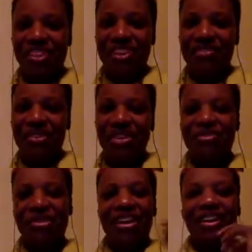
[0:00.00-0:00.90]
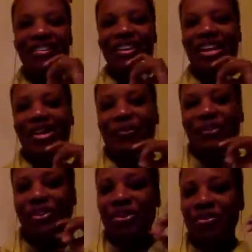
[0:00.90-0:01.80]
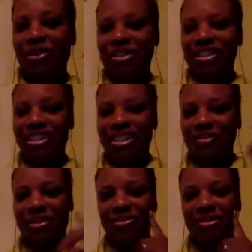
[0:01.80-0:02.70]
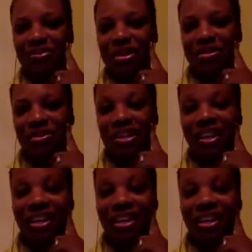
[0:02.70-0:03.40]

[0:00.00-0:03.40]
wave. Okay. No, I'm not seeing anybody from St. Mary High.